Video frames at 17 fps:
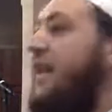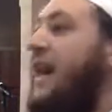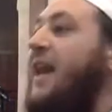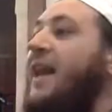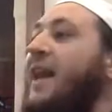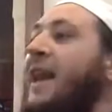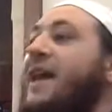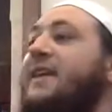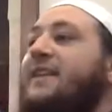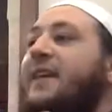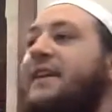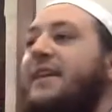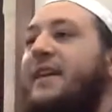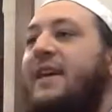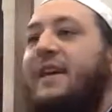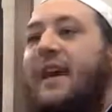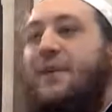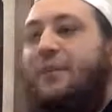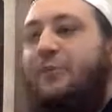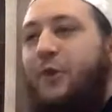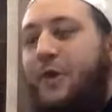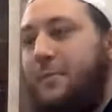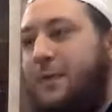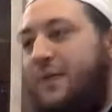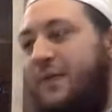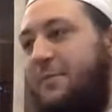That later didn't come
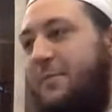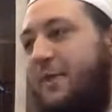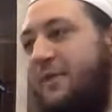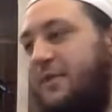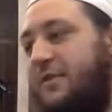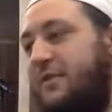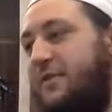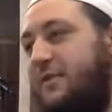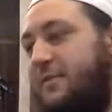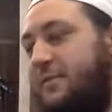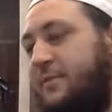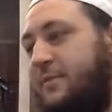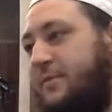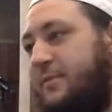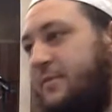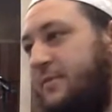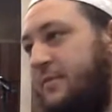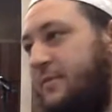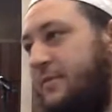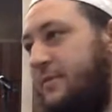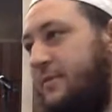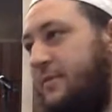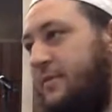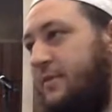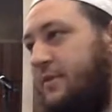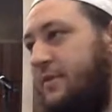for him, my dear brothers.
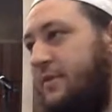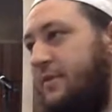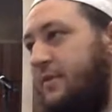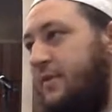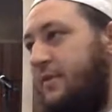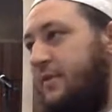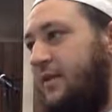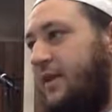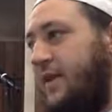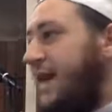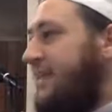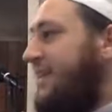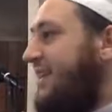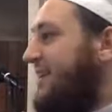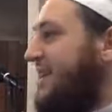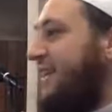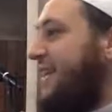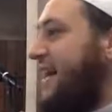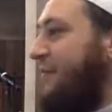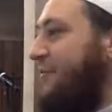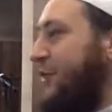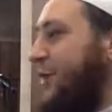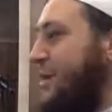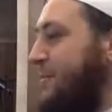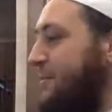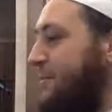Later didn't come
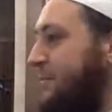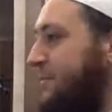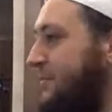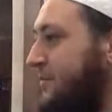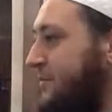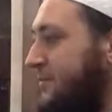for him.